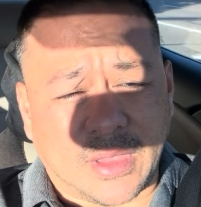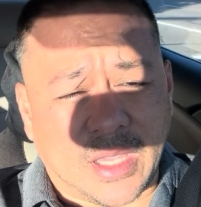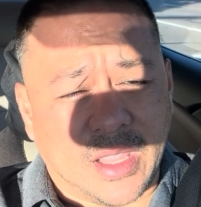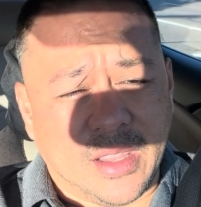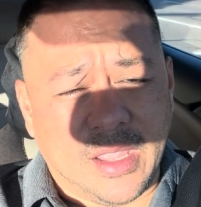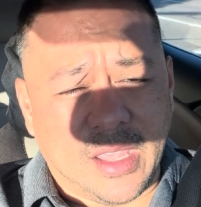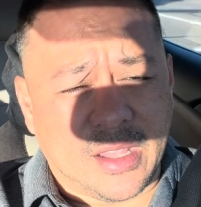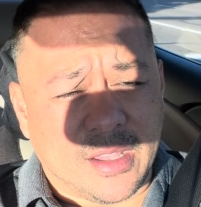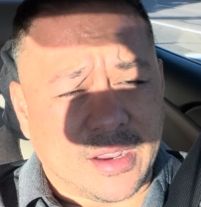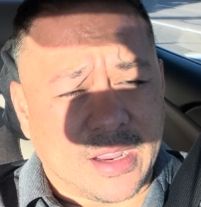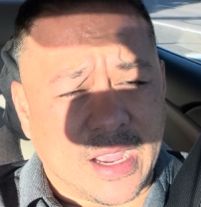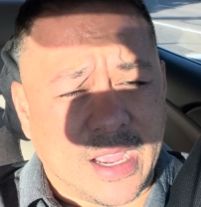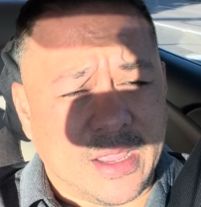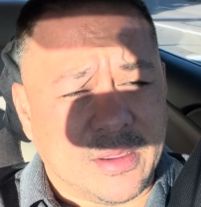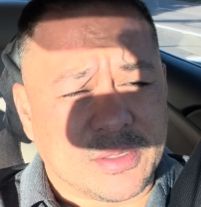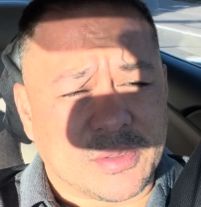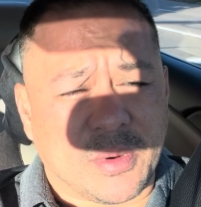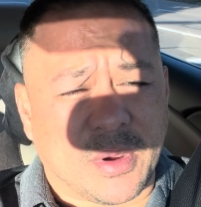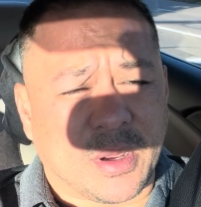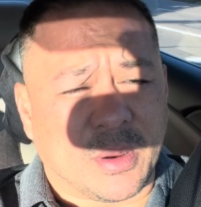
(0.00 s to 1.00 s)
The guy, he
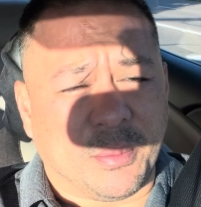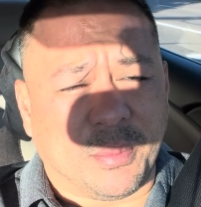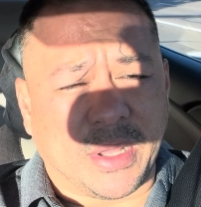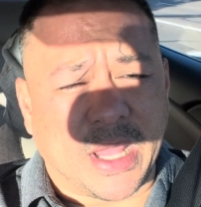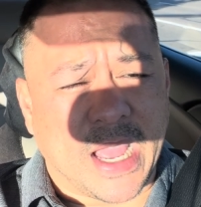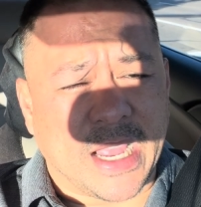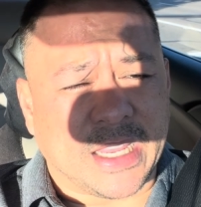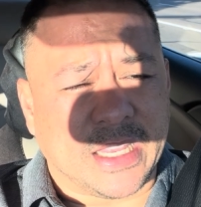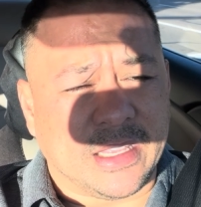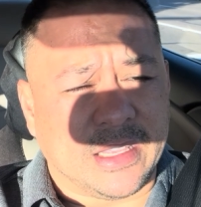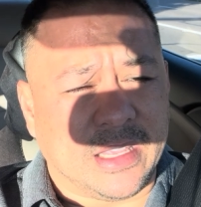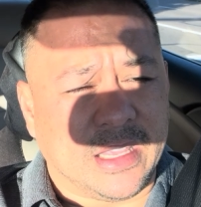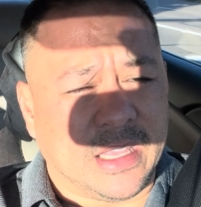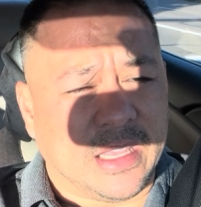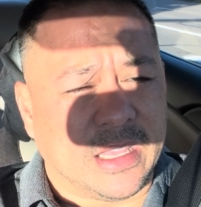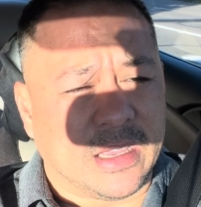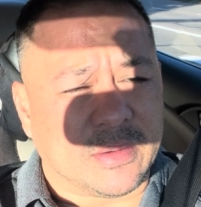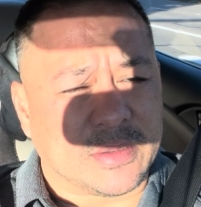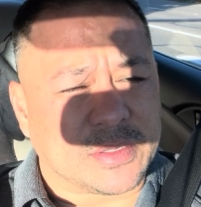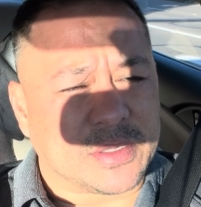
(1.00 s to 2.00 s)
was wearing a black
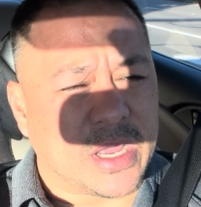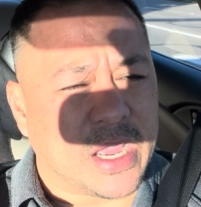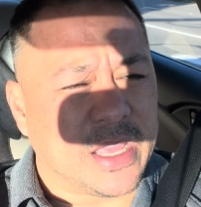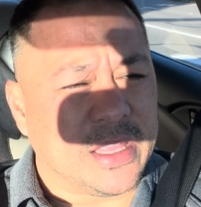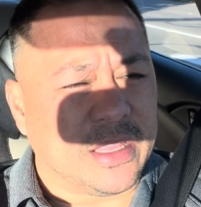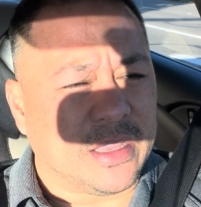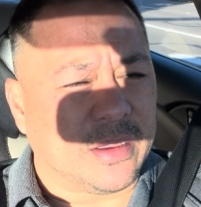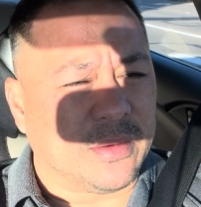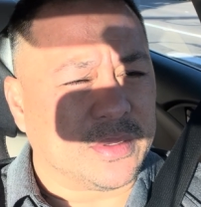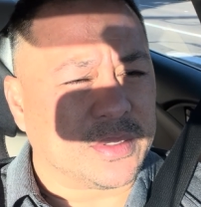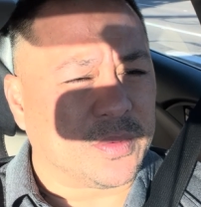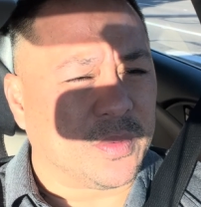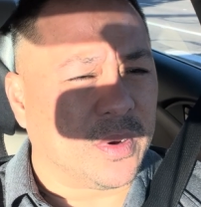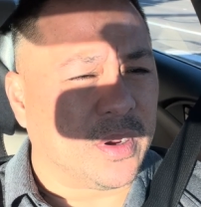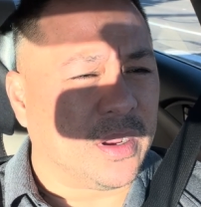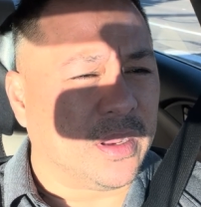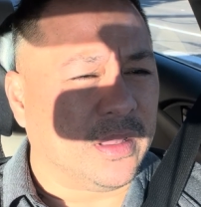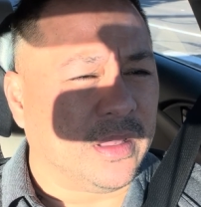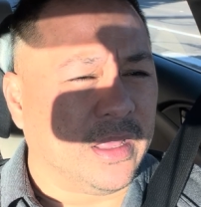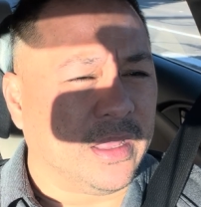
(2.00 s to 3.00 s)
gi. I think I was
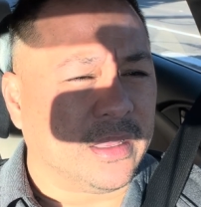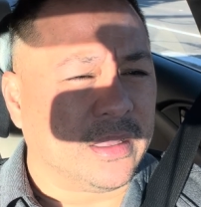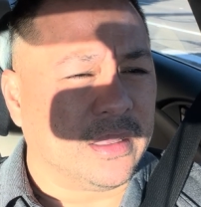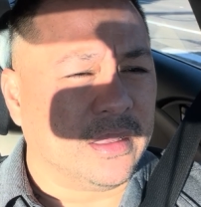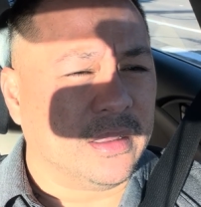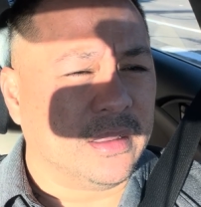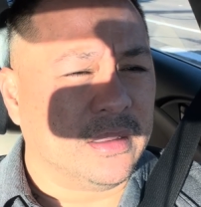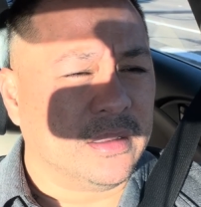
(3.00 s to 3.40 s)
wearing like